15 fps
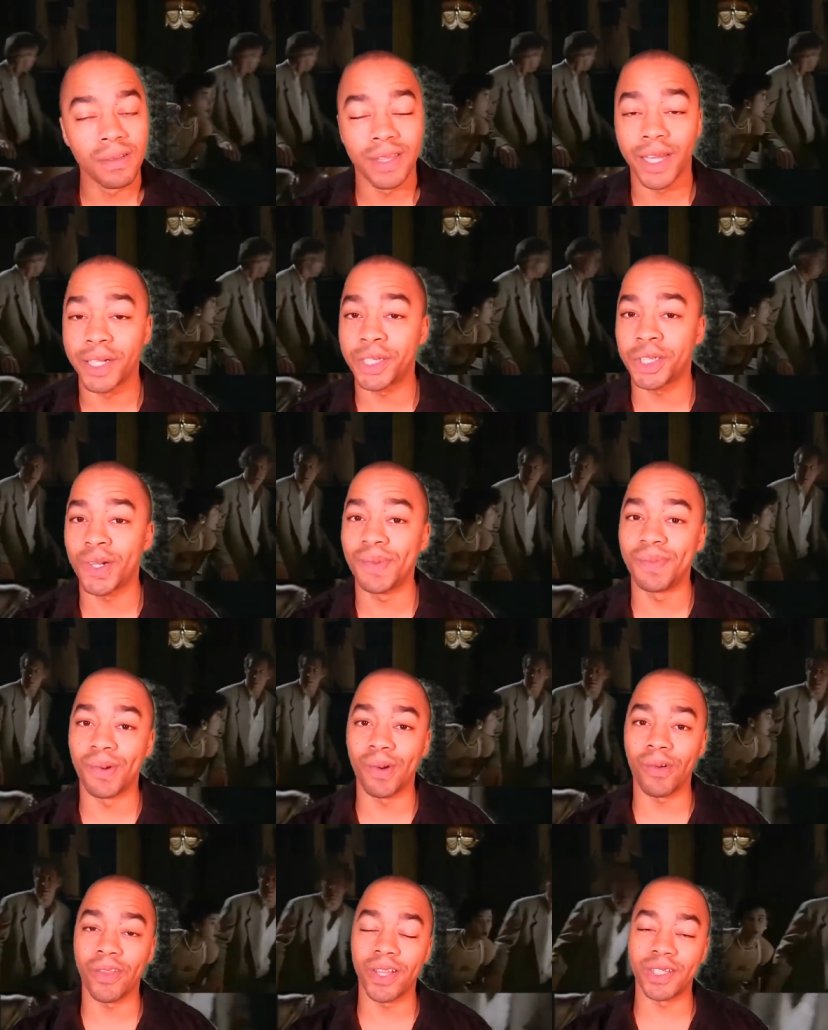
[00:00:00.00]
They show
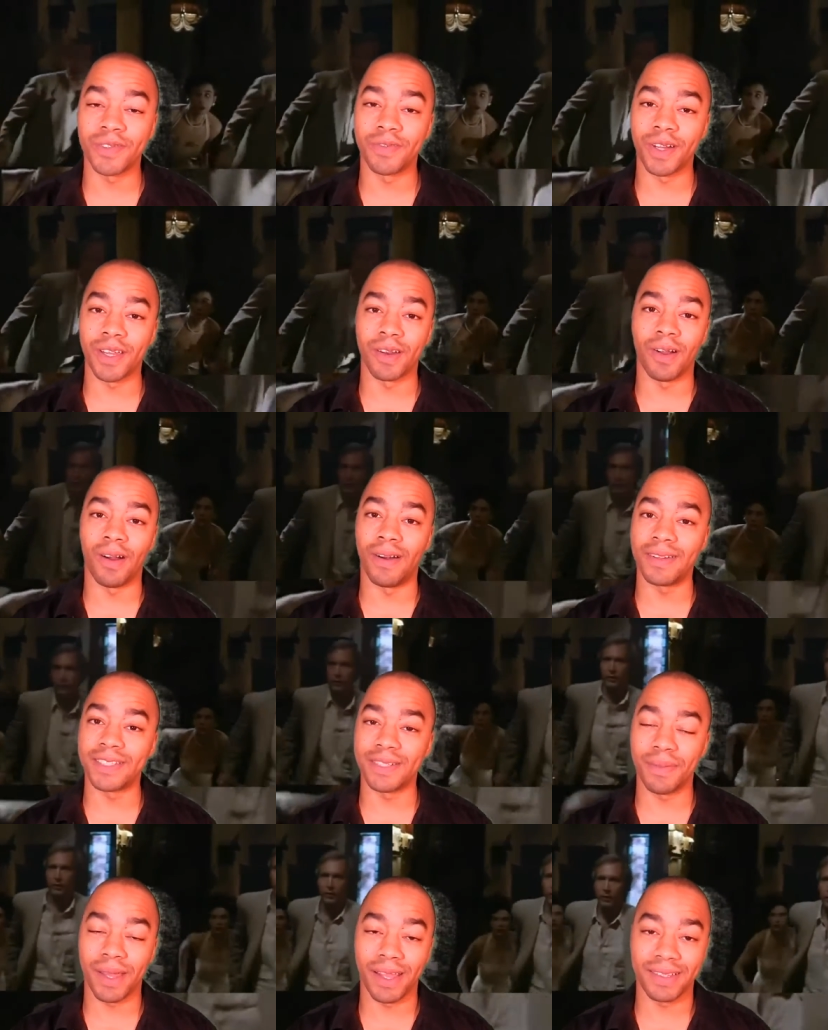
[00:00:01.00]
more of this fucking
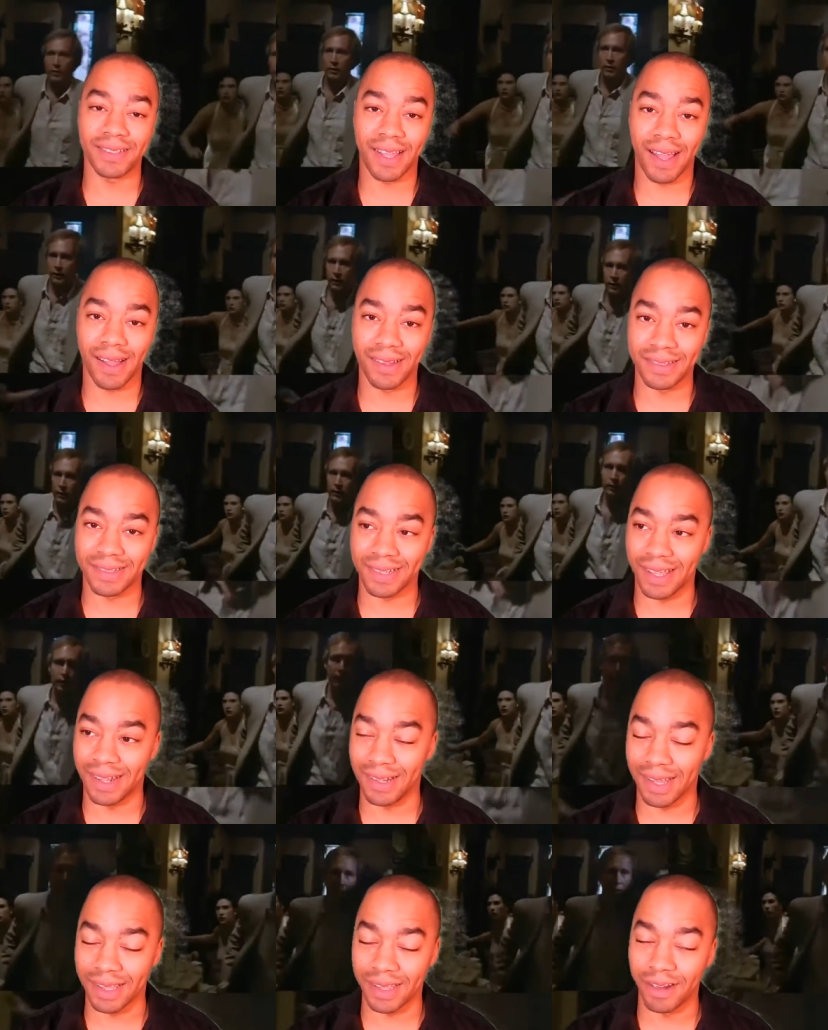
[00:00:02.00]
awesome ass house,
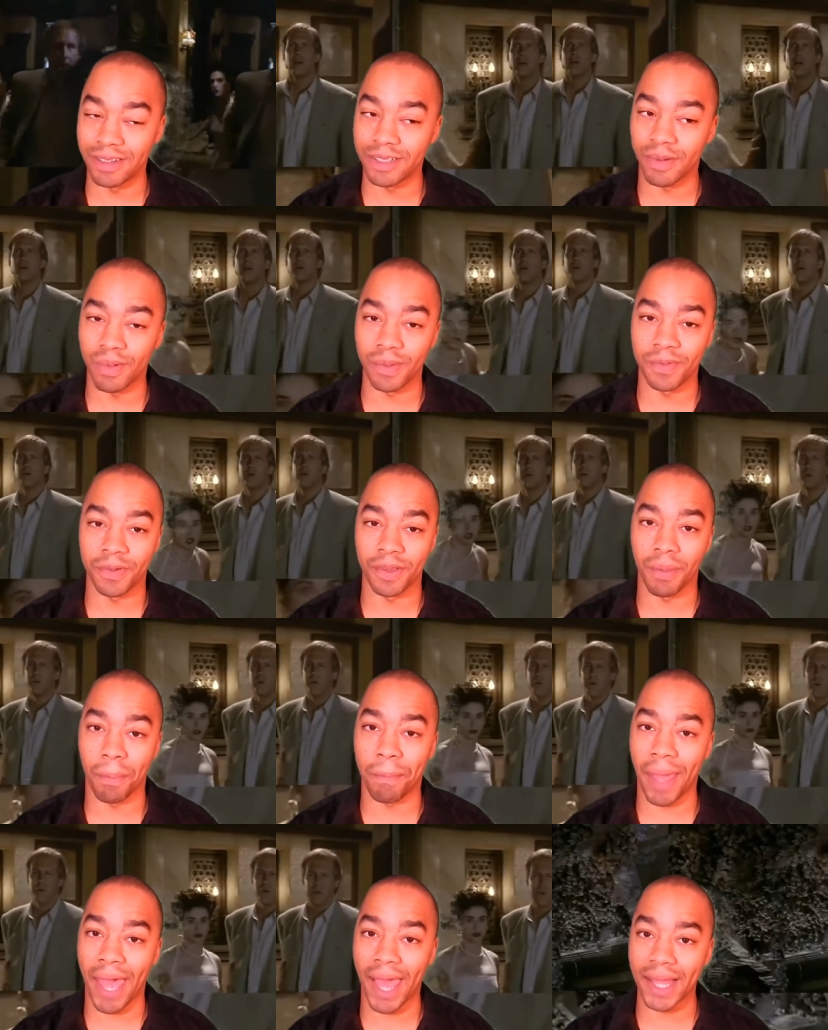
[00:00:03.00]
and like there's a room full
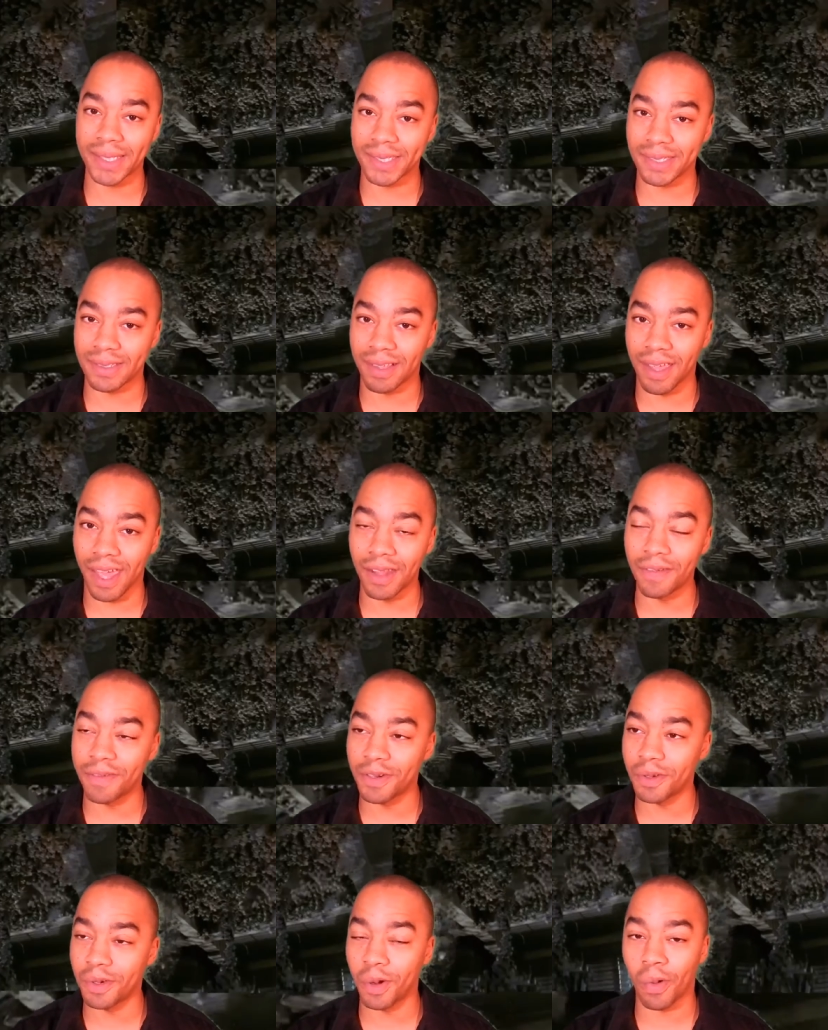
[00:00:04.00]
of bats. Like, how the
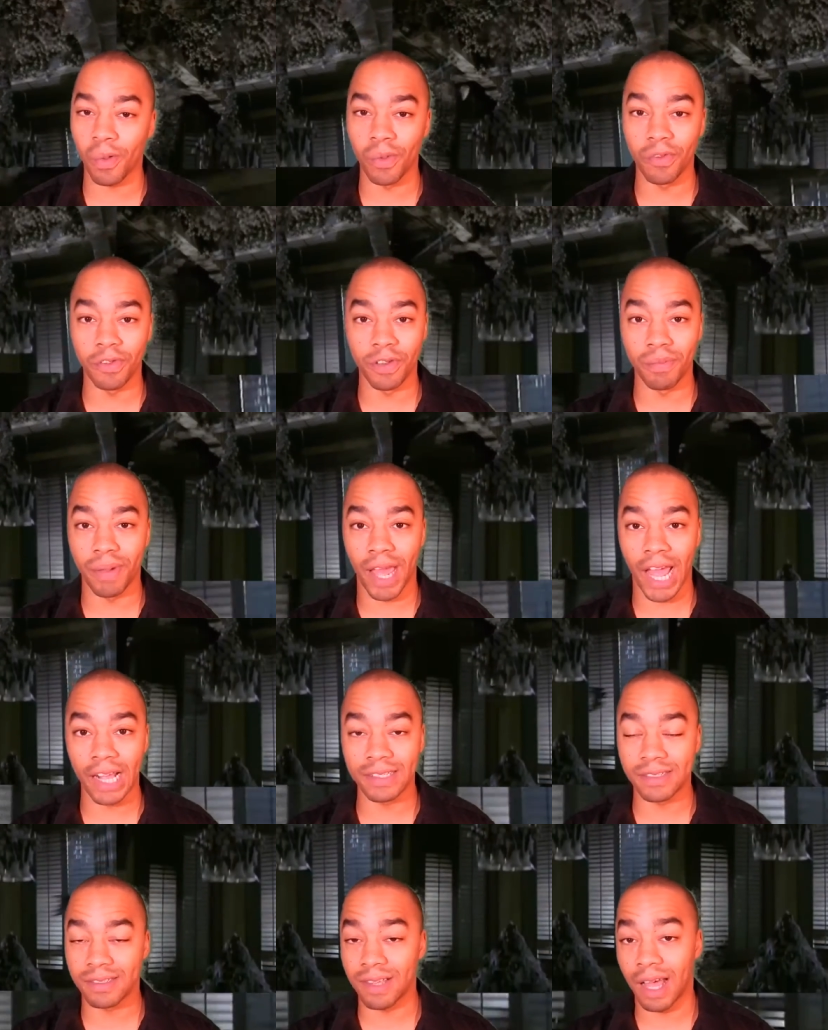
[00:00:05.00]
fuck do you get a room full of
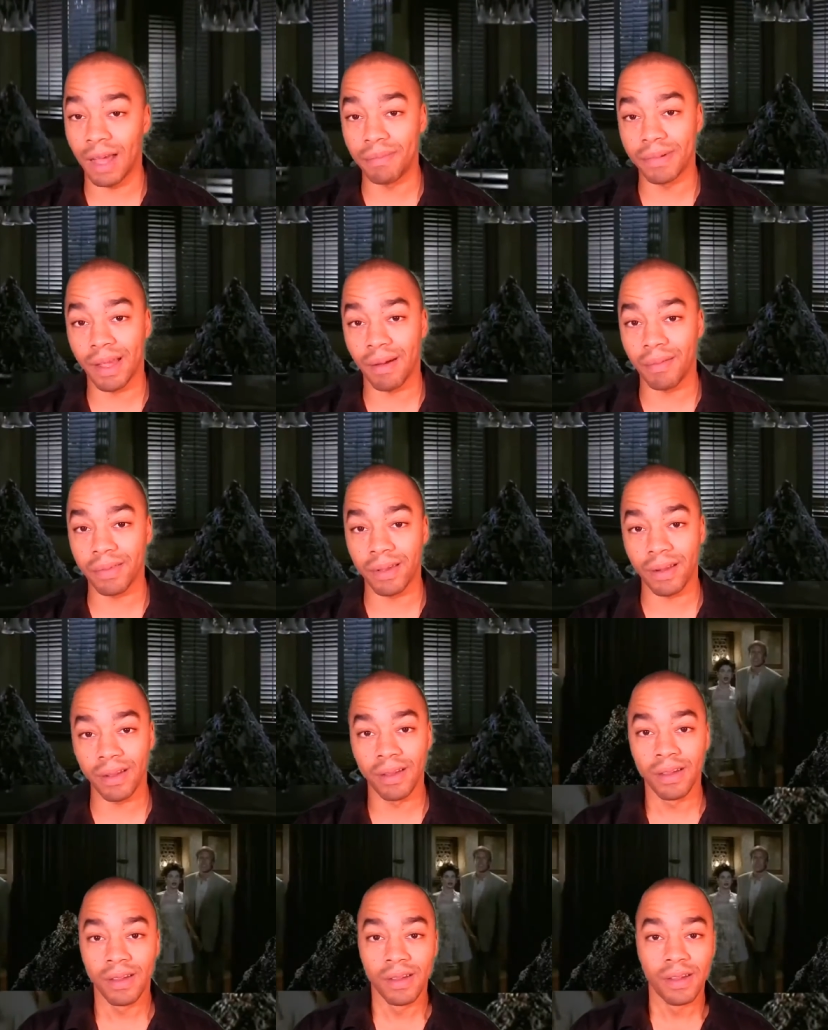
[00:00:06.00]
bats? I'm down with it.